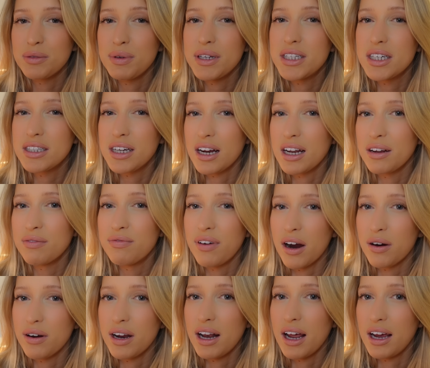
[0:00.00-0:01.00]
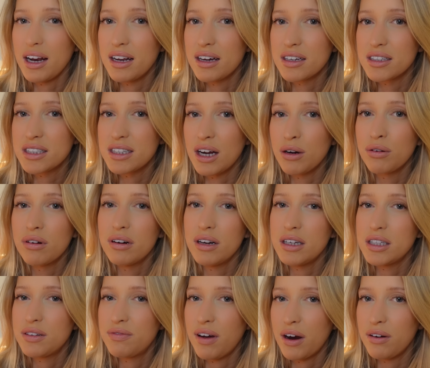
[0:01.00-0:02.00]
We did get in very late last night, or at
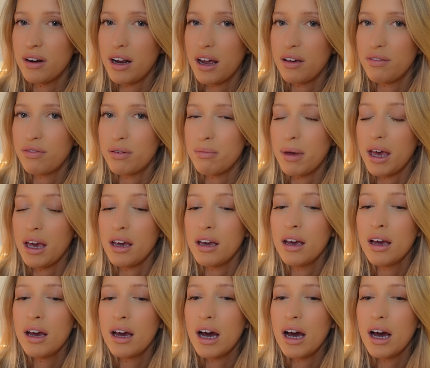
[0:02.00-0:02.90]
least very late for me.